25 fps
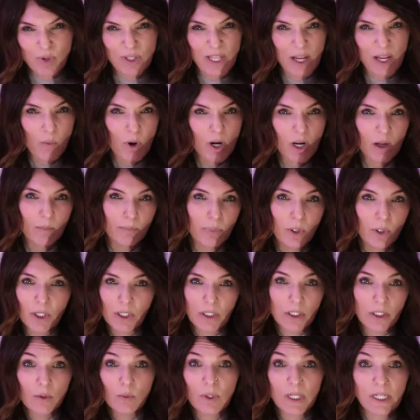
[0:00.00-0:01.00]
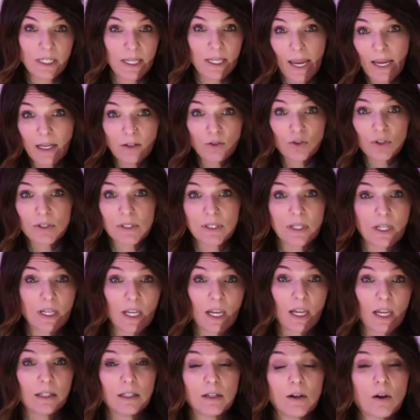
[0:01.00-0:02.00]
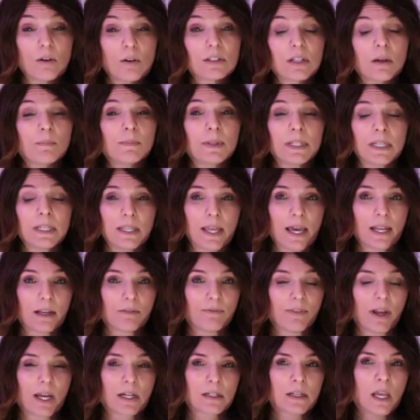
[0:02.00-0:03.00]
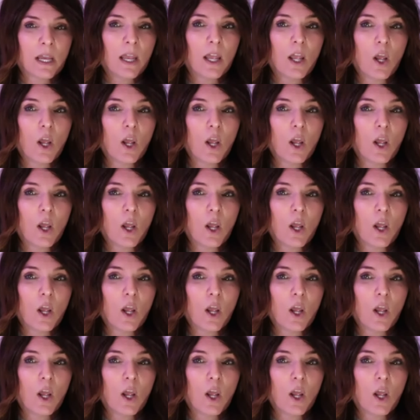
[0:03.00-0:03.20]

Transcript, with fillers: they want to put you in cages again, you know, something to that effect,